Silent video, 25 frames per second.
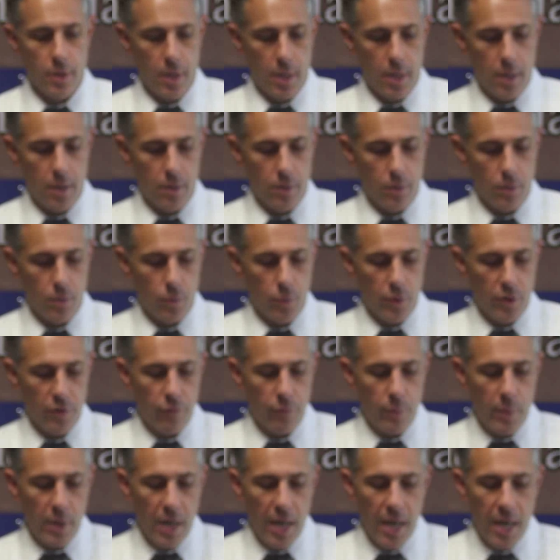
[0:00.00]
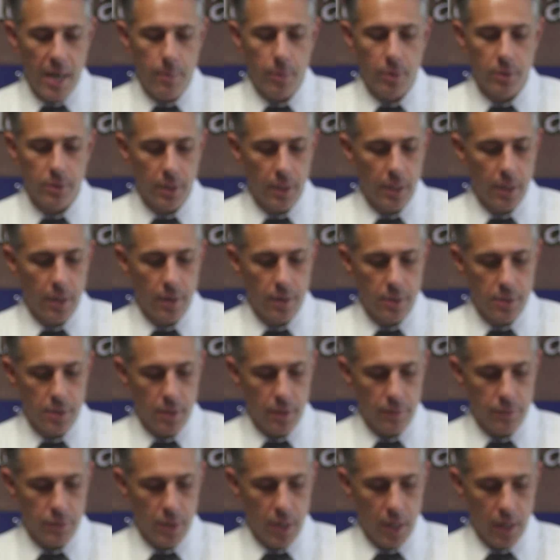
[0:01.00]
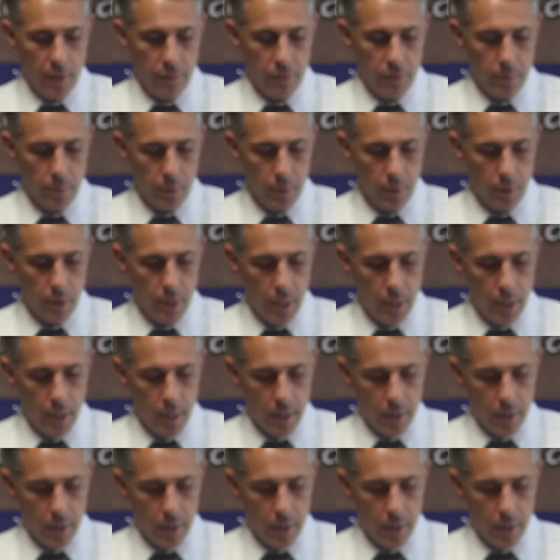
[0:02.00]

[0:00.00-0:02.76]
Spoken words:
And we've been able to get ourselves comfortable